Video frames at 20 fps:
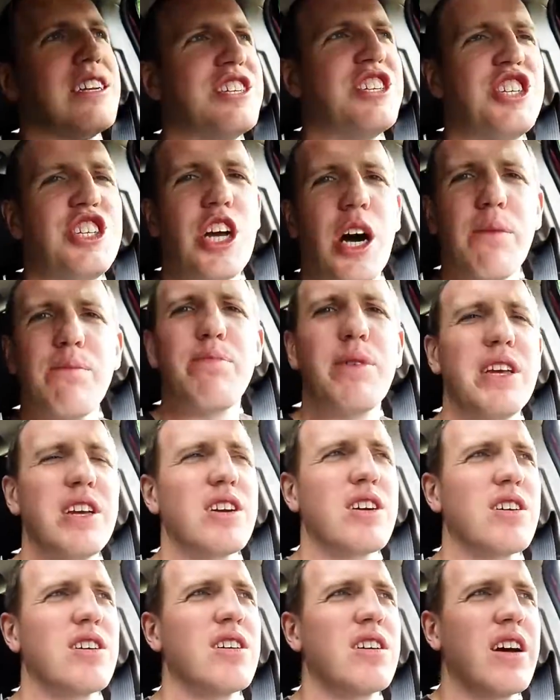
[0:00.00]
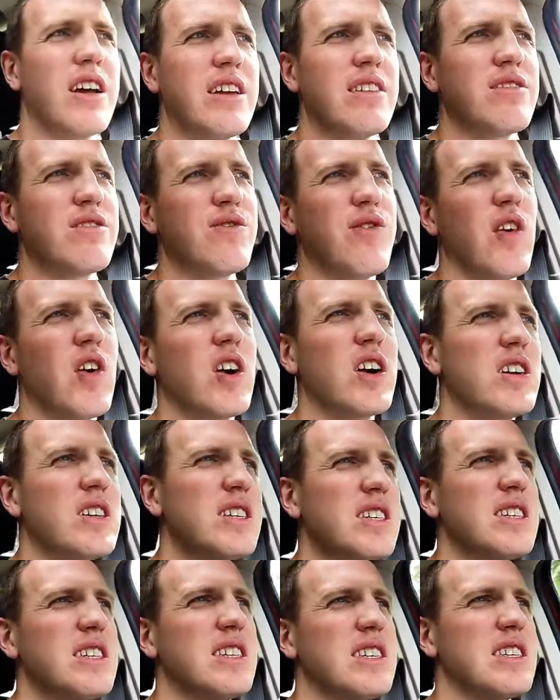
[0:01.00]
jumpier as far
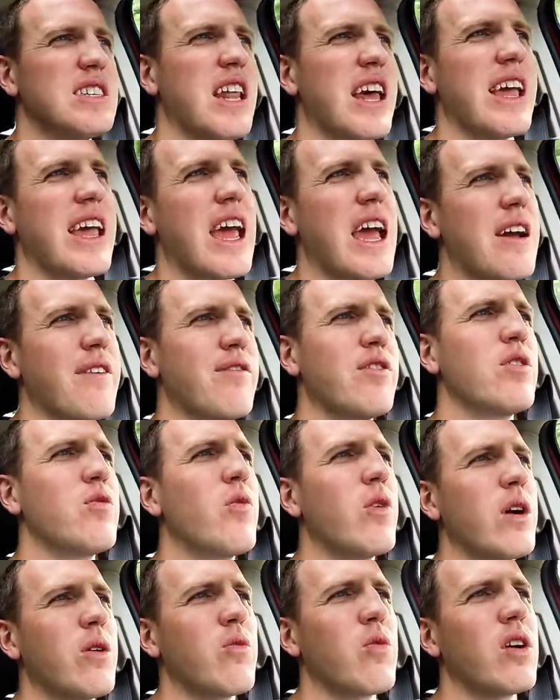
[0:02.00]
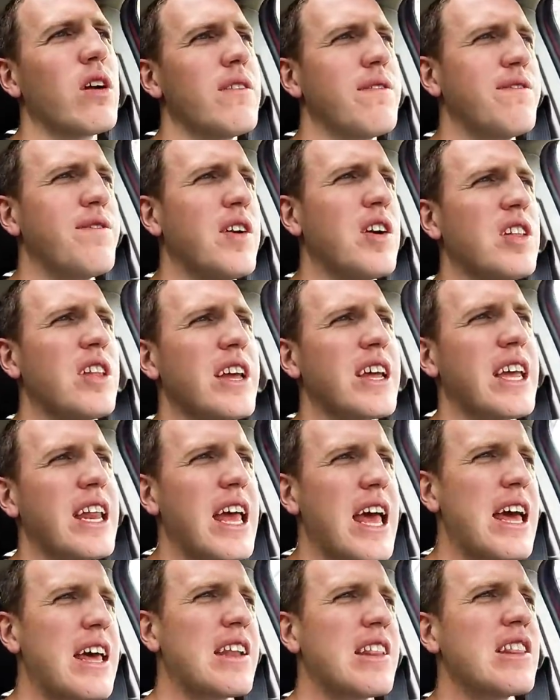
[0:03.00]
as like everywhere where it felt like it
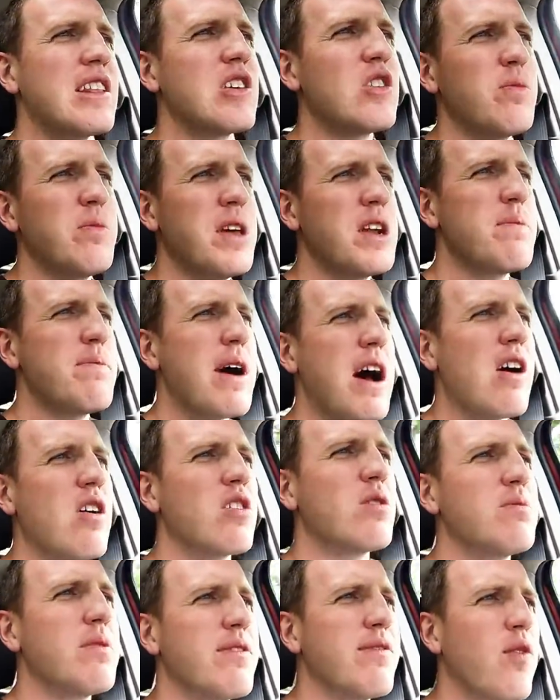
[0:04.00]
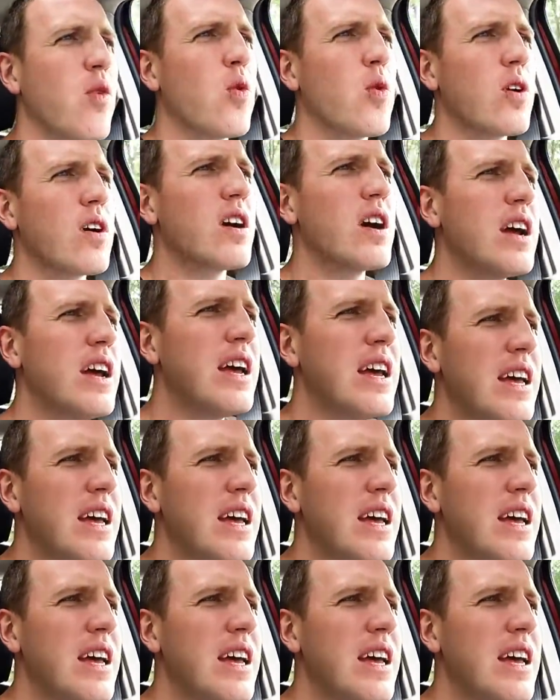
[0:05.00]
had a little bit of power before,